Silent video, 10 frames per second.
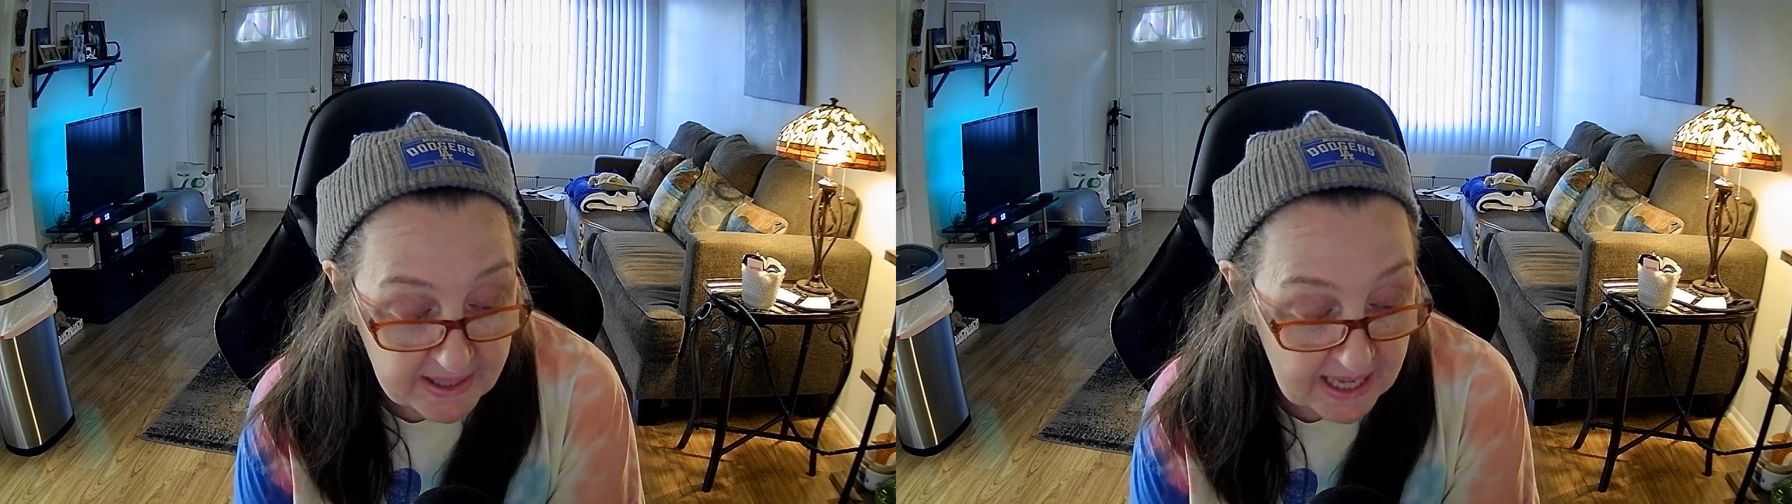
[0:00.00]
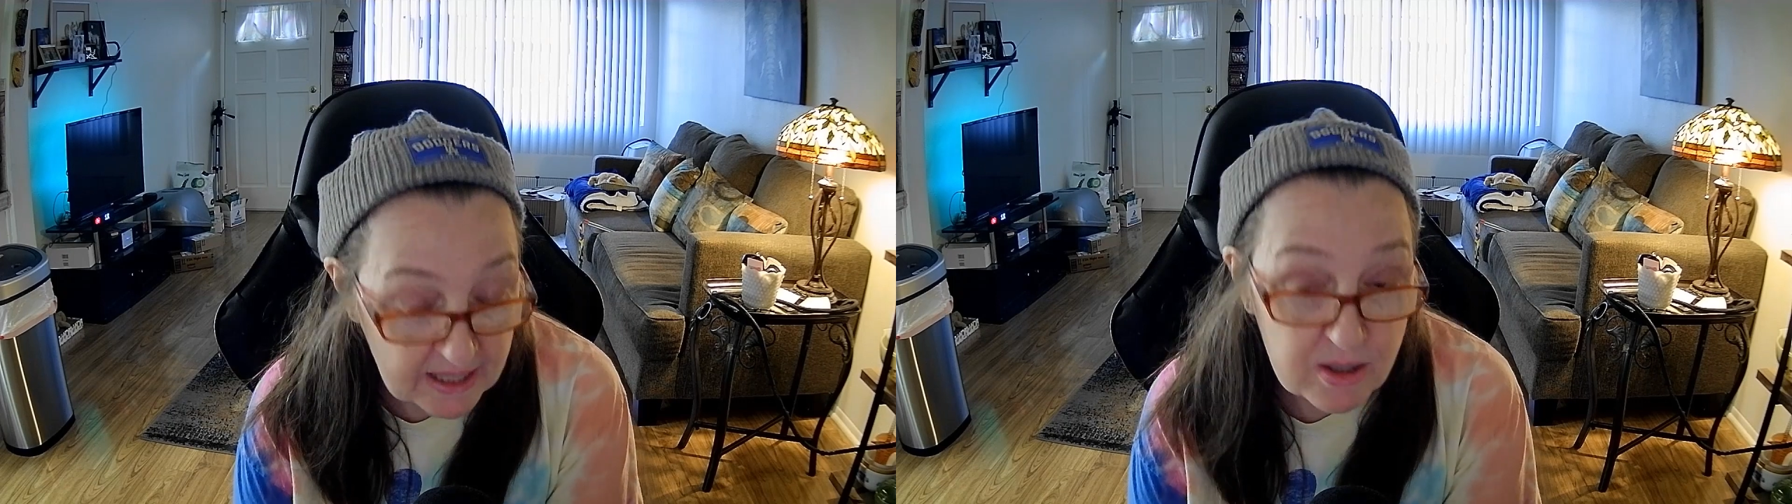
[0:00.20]

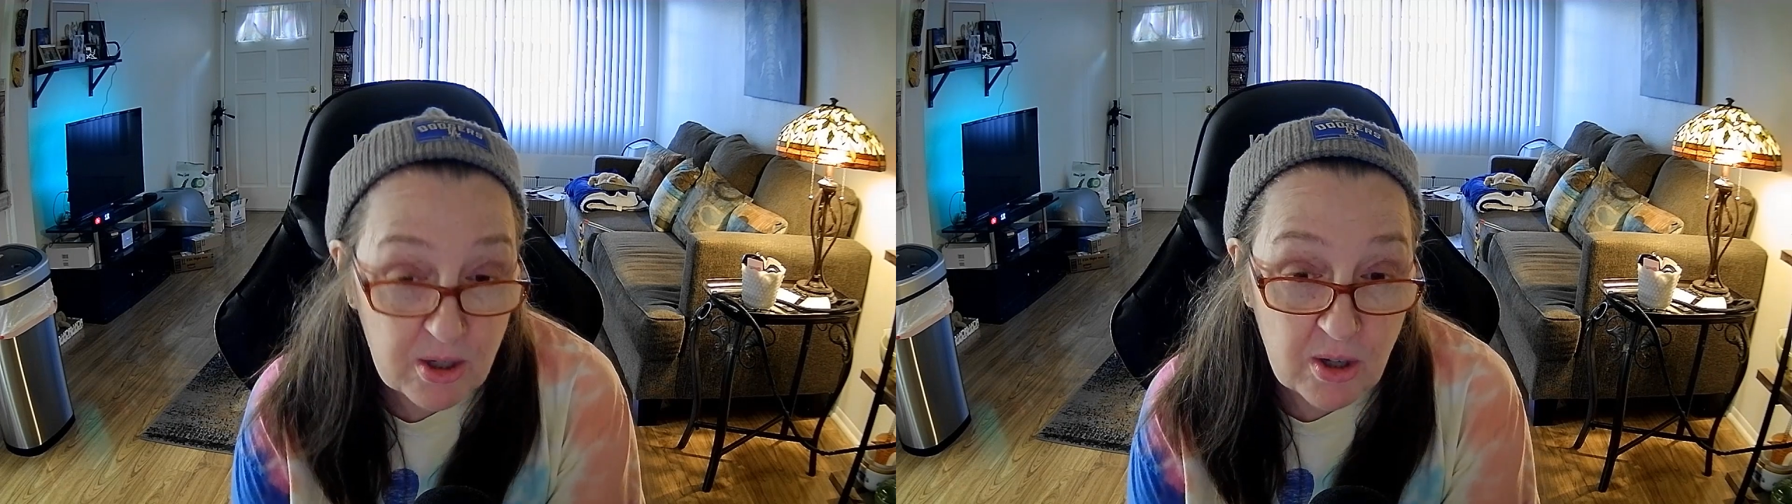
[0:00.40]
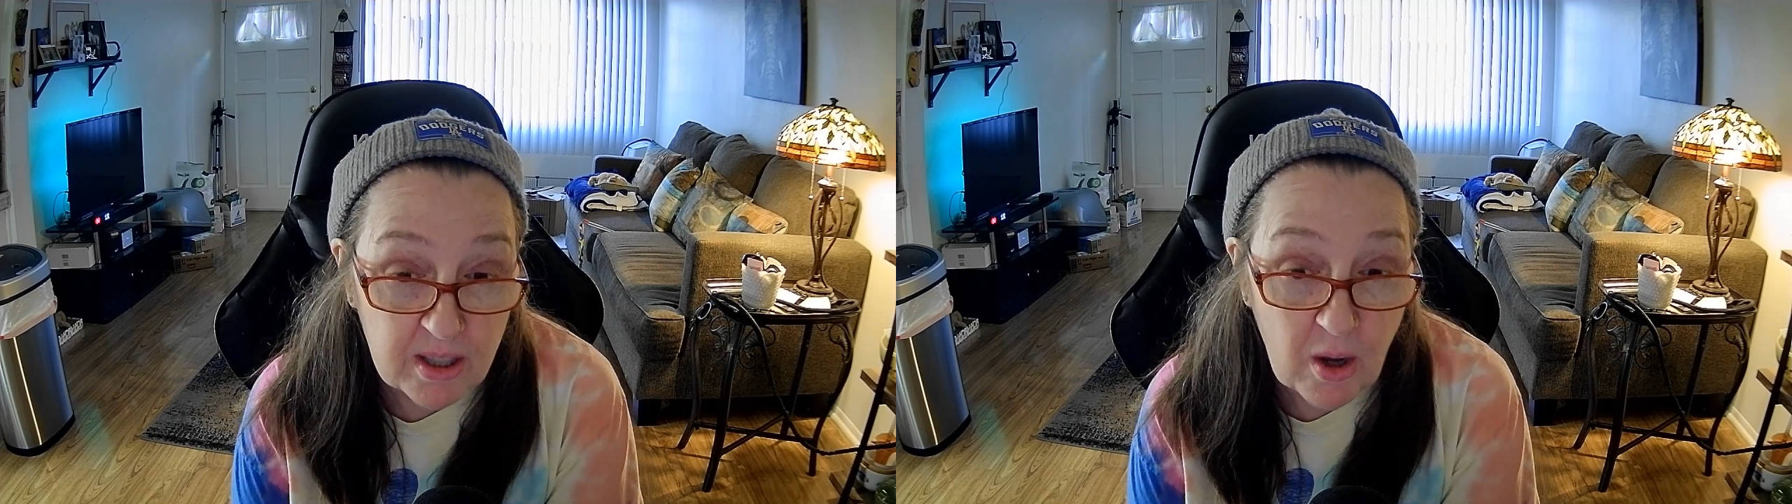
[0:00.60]
and I
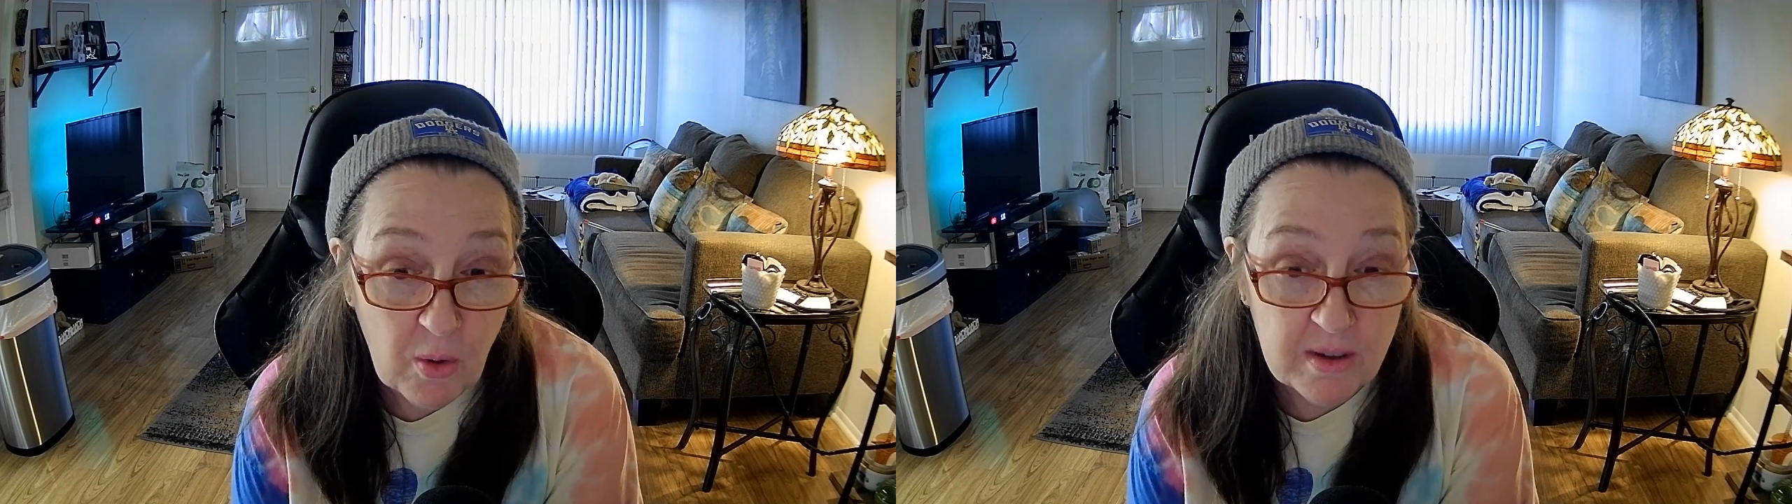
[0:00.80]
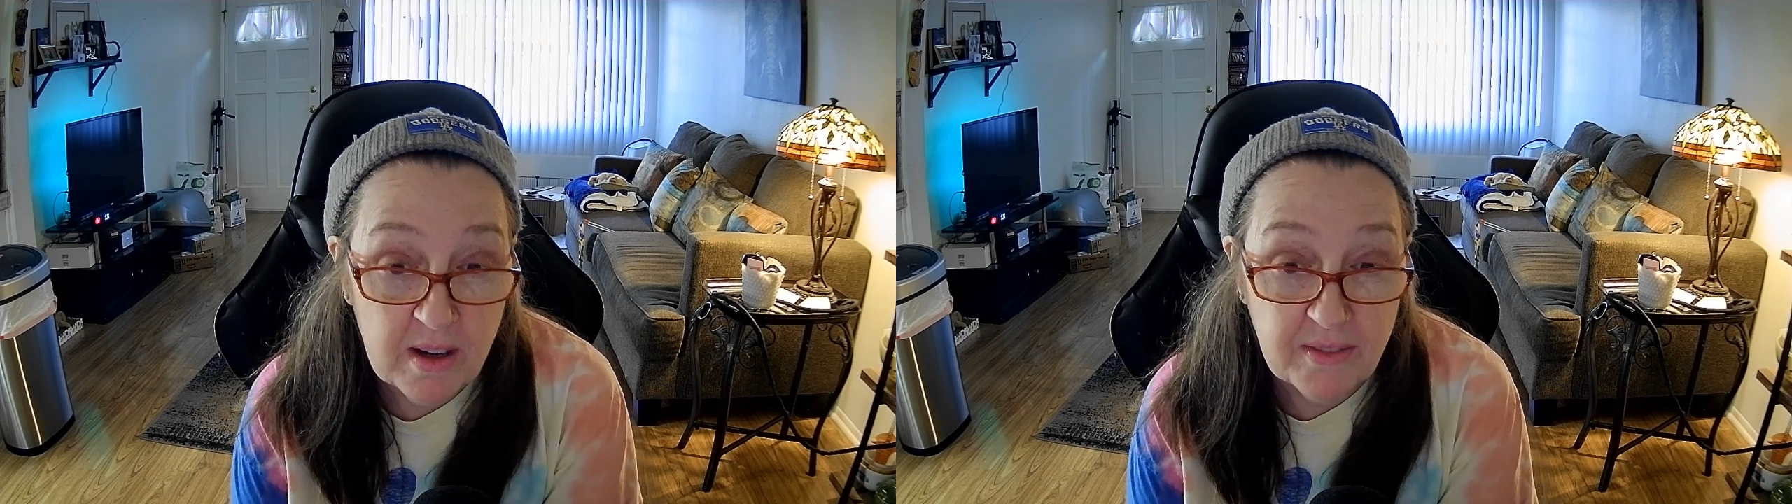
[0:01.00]
started
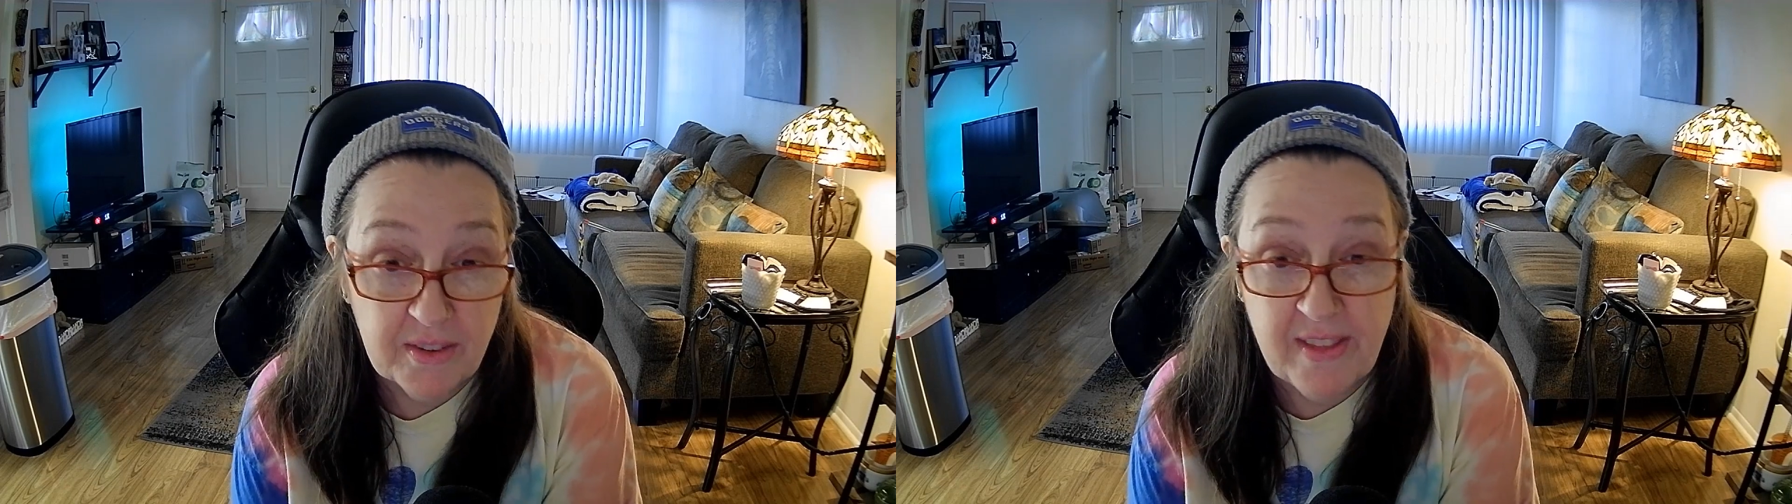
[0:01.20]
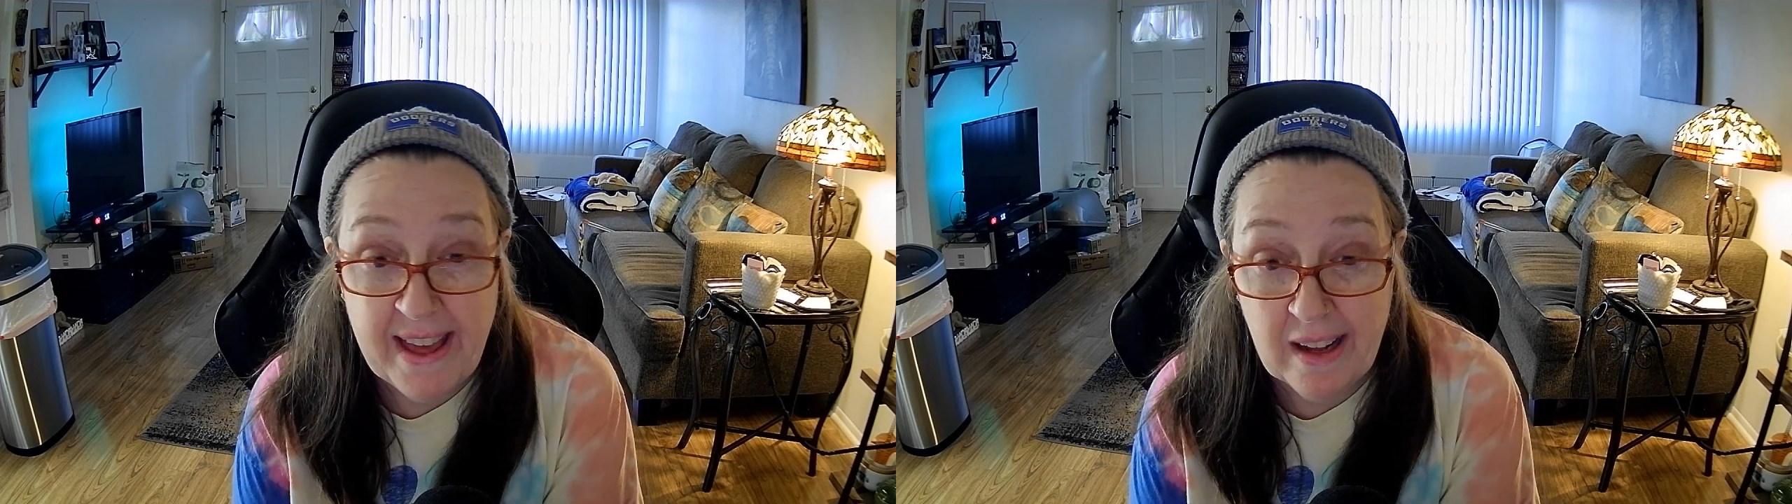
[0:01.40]
going for
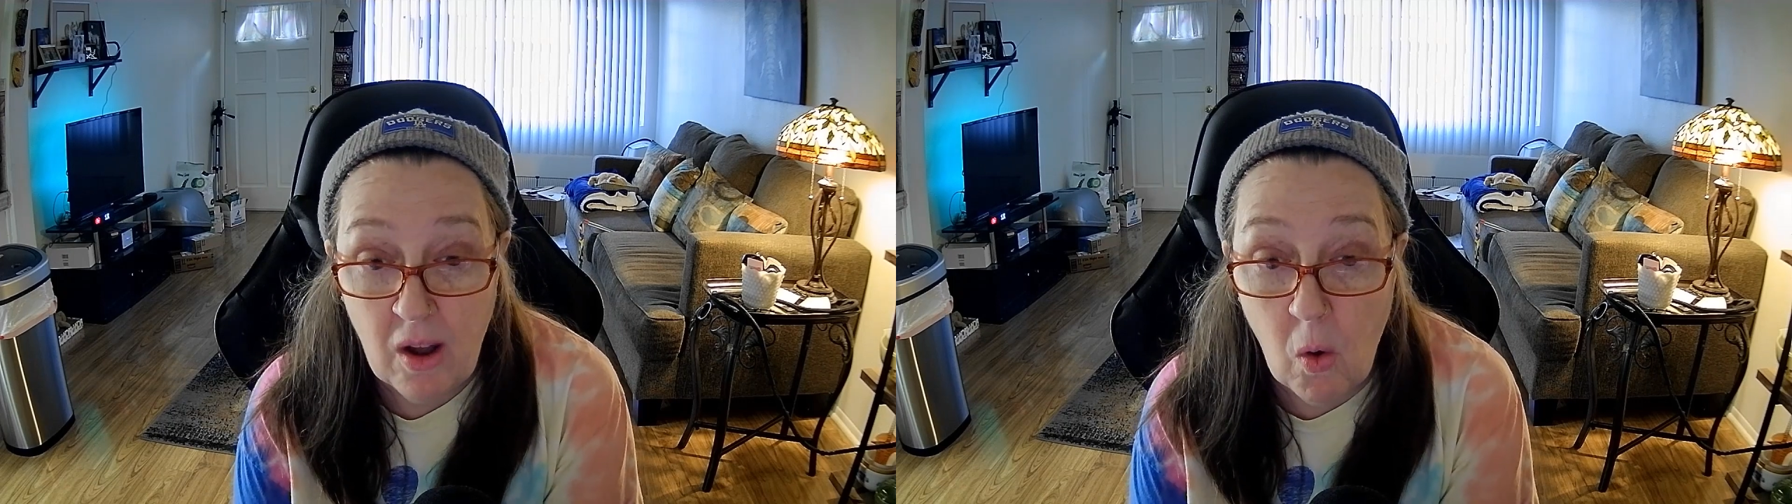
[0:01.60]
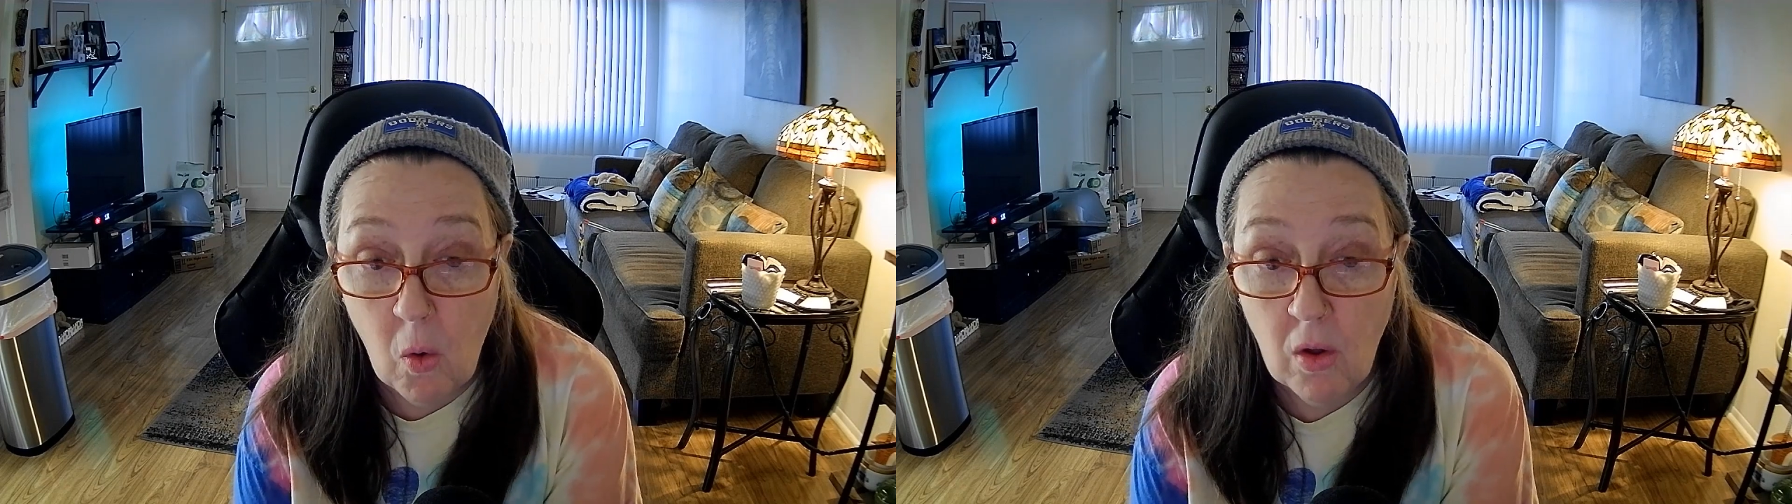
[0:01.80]
that goal.